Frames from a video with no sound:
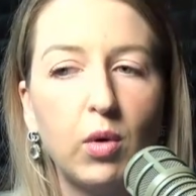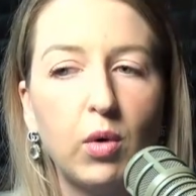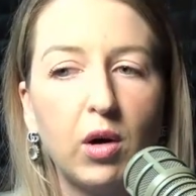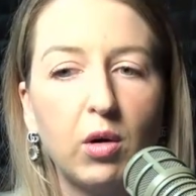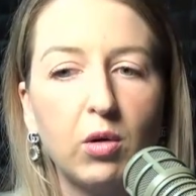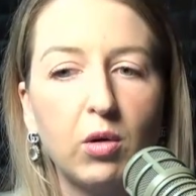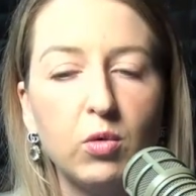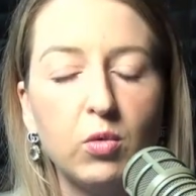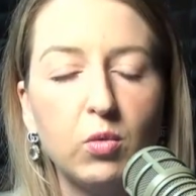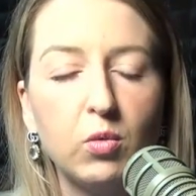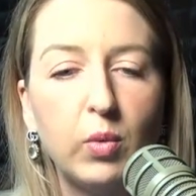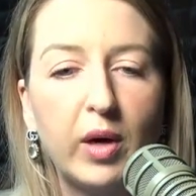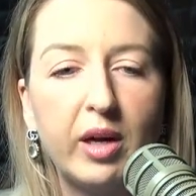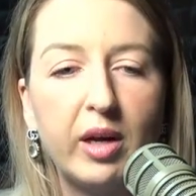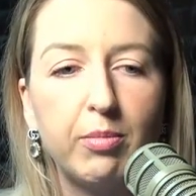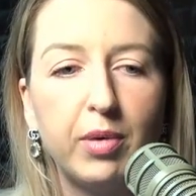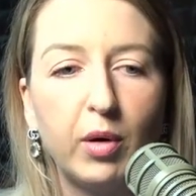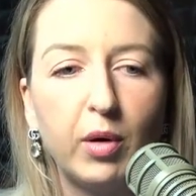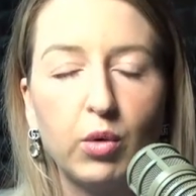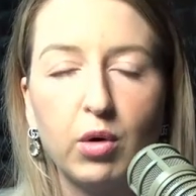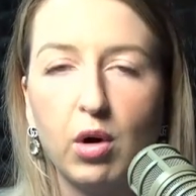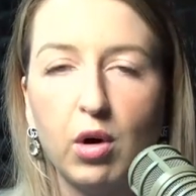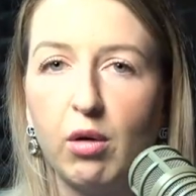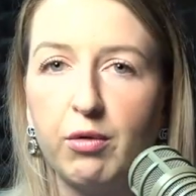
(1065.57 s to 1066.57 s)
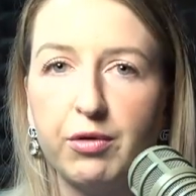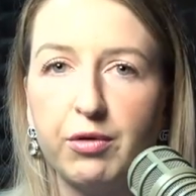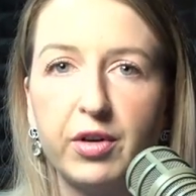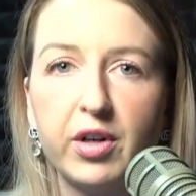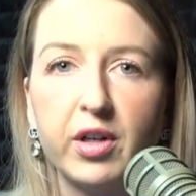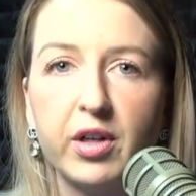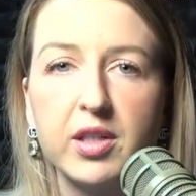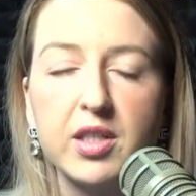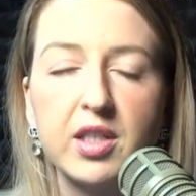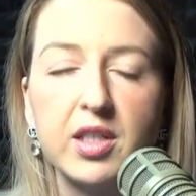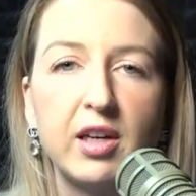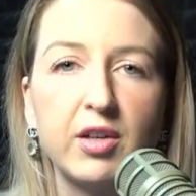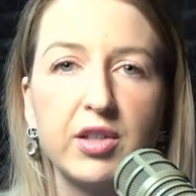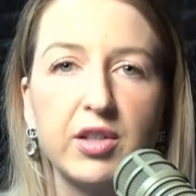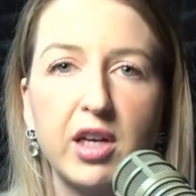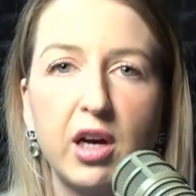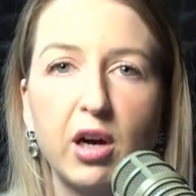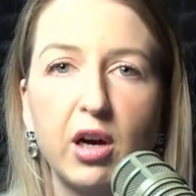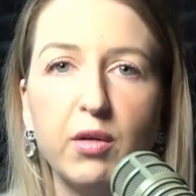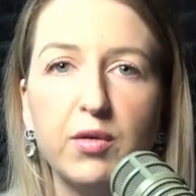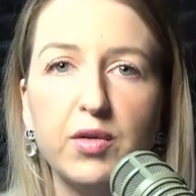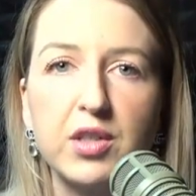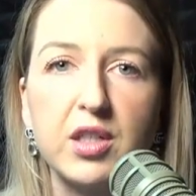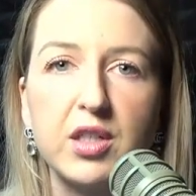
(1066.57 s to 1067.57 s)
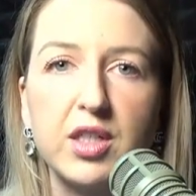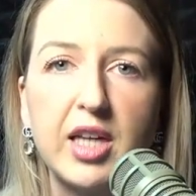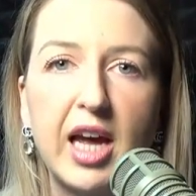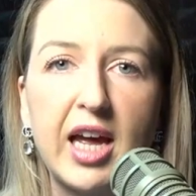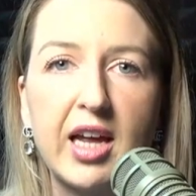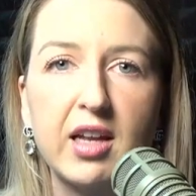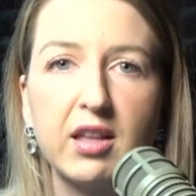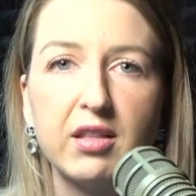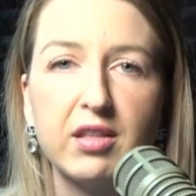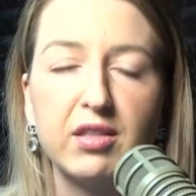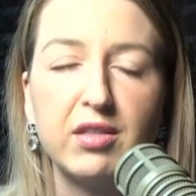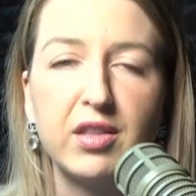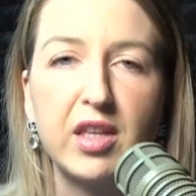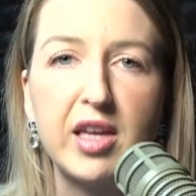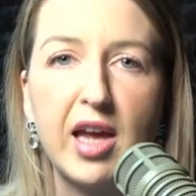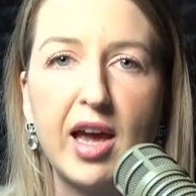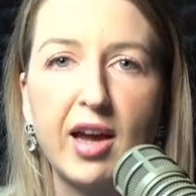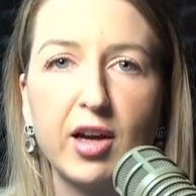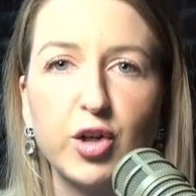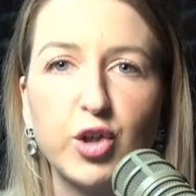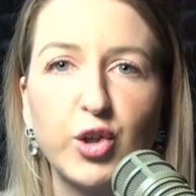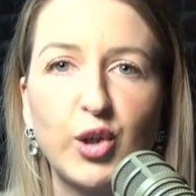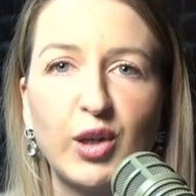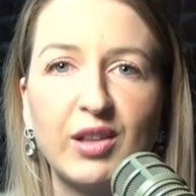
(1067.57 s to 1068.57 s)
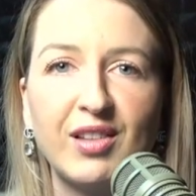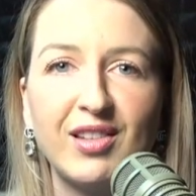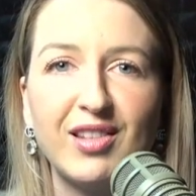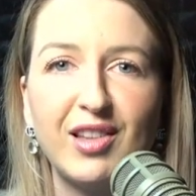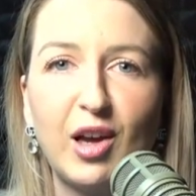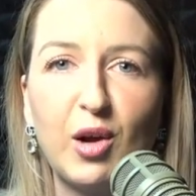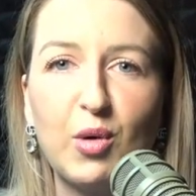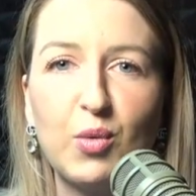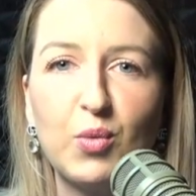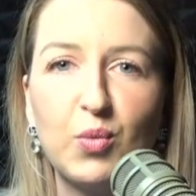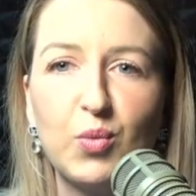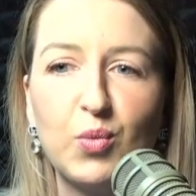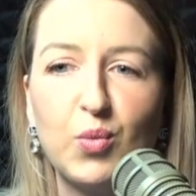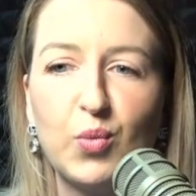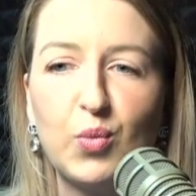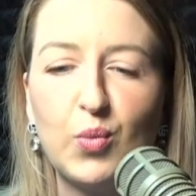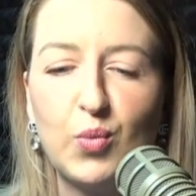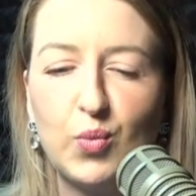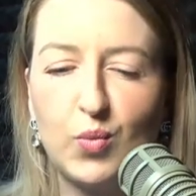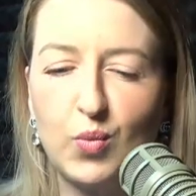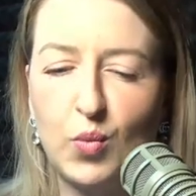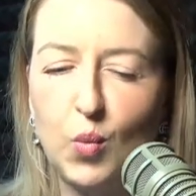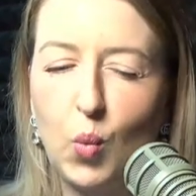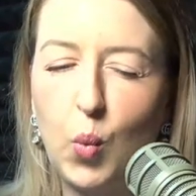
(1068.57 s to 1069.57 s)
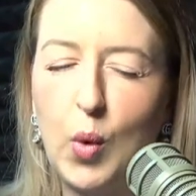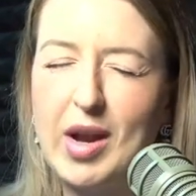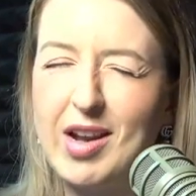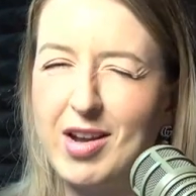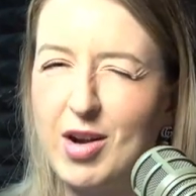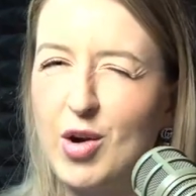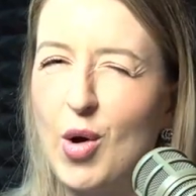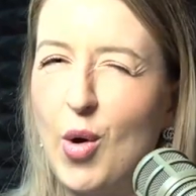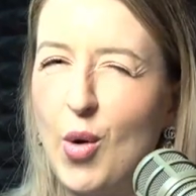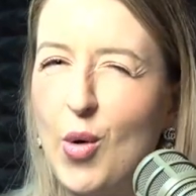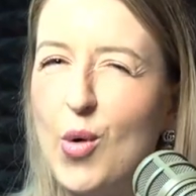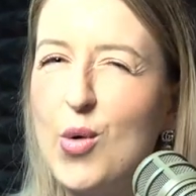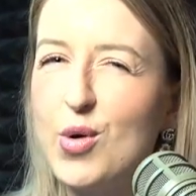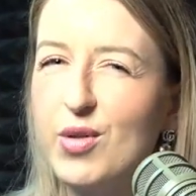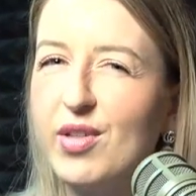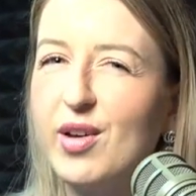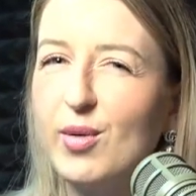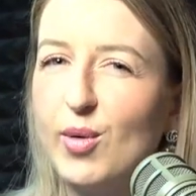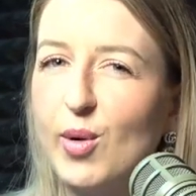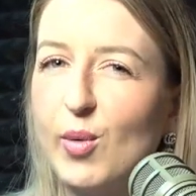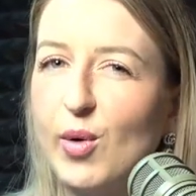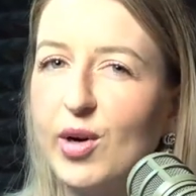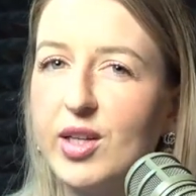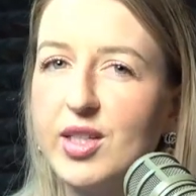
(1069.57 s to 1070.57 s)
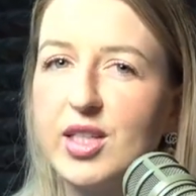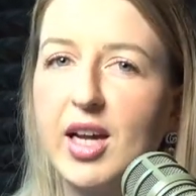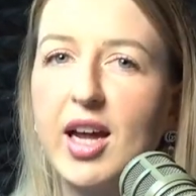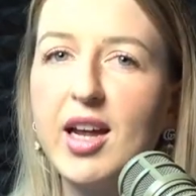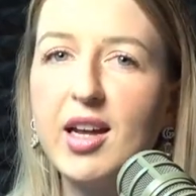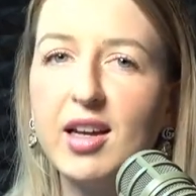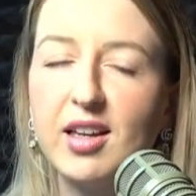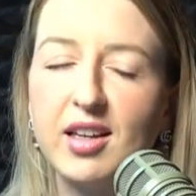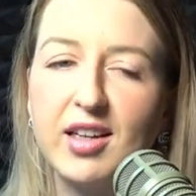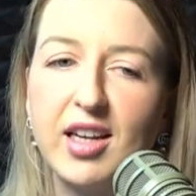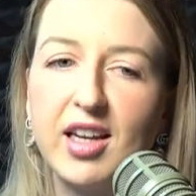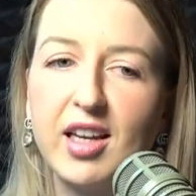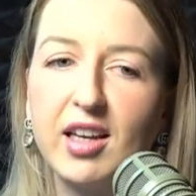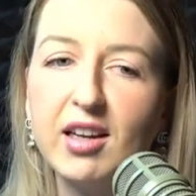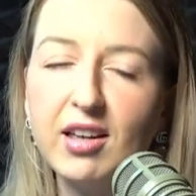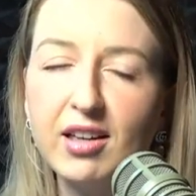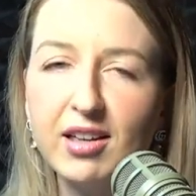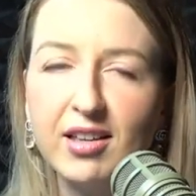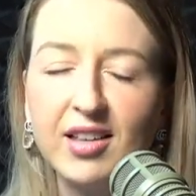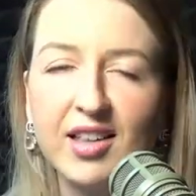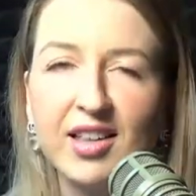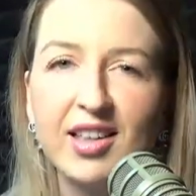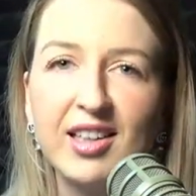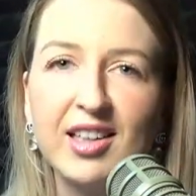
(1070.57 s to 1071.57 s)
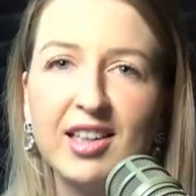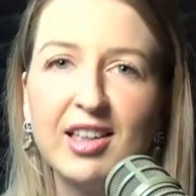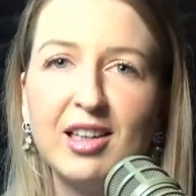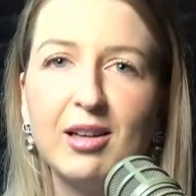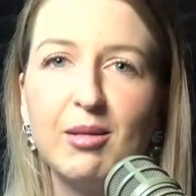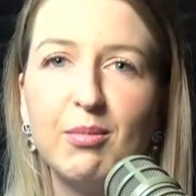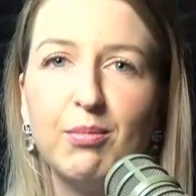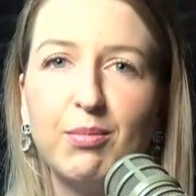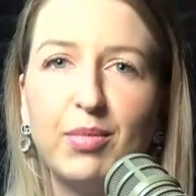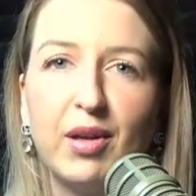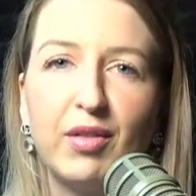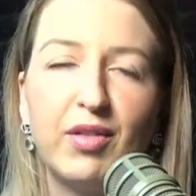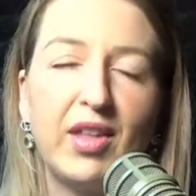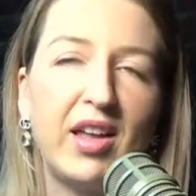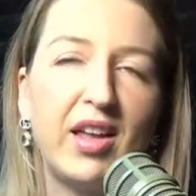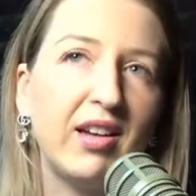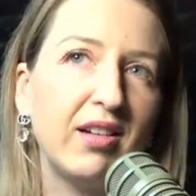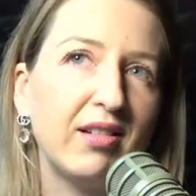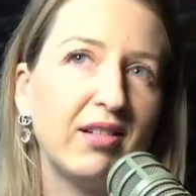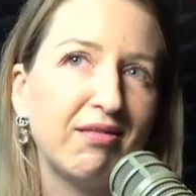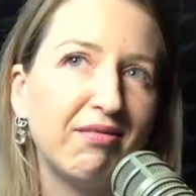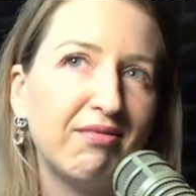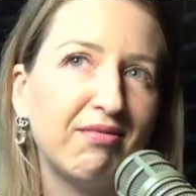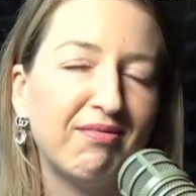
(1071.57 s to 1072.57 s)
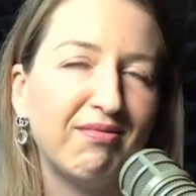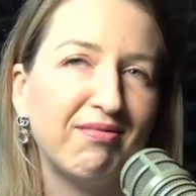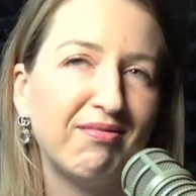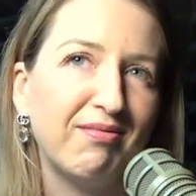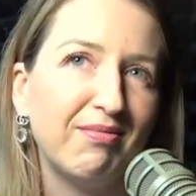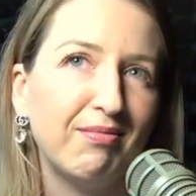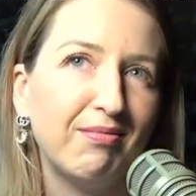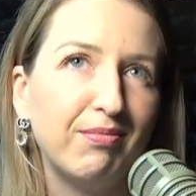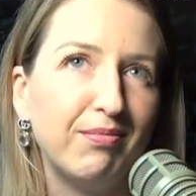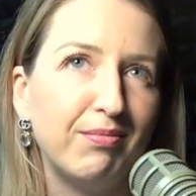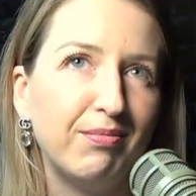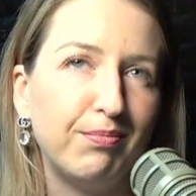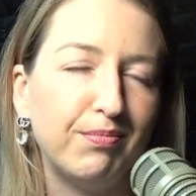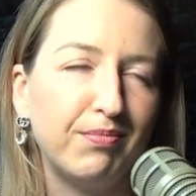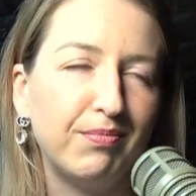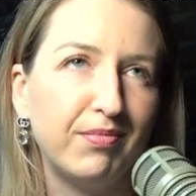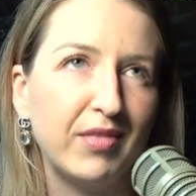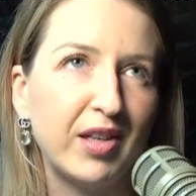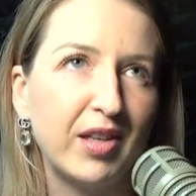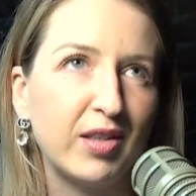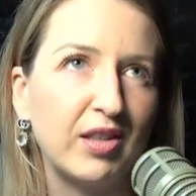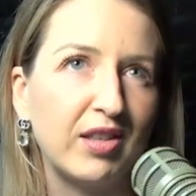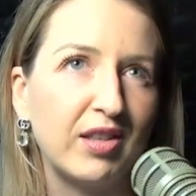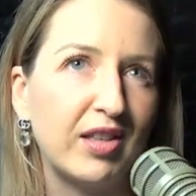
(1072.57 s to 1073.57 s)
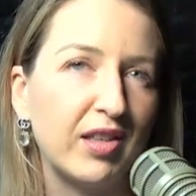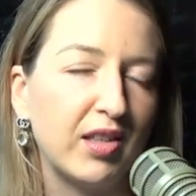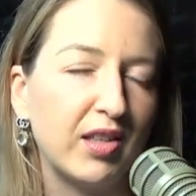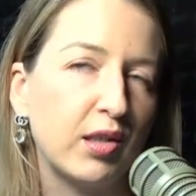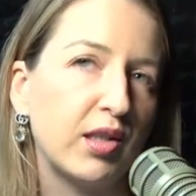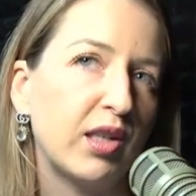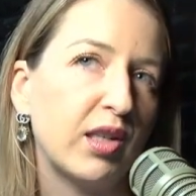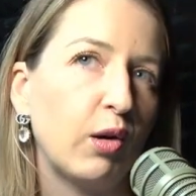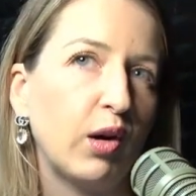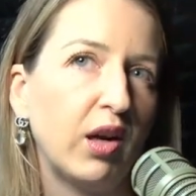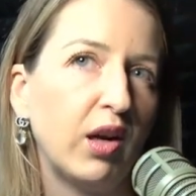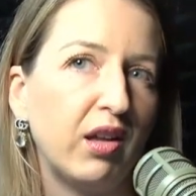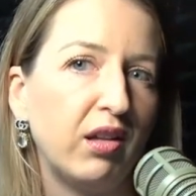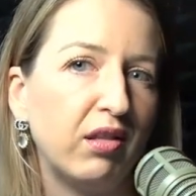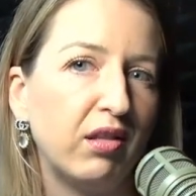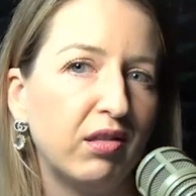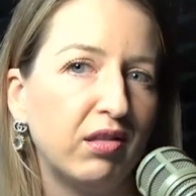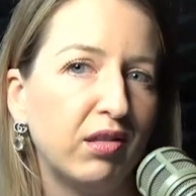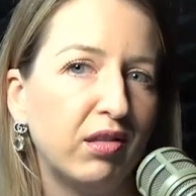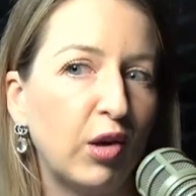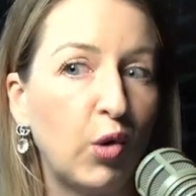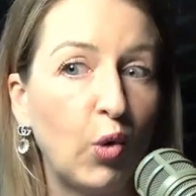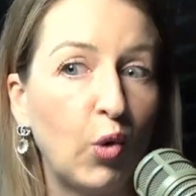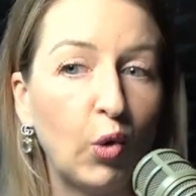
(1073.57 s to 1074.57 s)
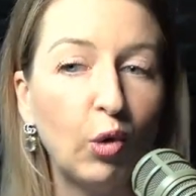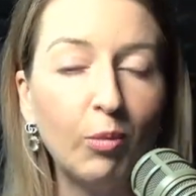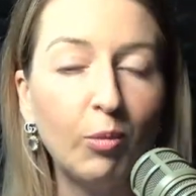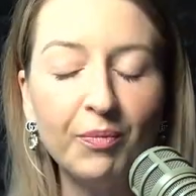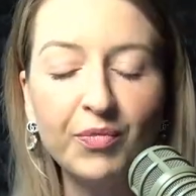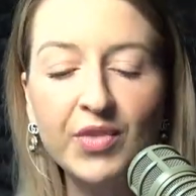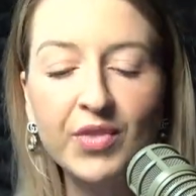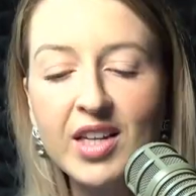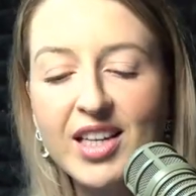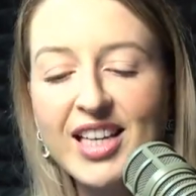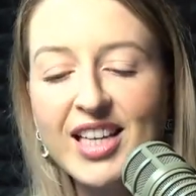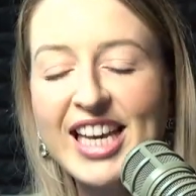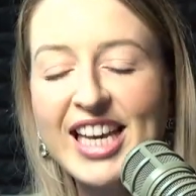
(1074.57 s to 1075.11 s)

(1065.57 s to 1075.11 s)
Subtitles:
Well, we build confidence in ourselves to take the action that we know that we want to take in here, but that isn't necessarily the norm.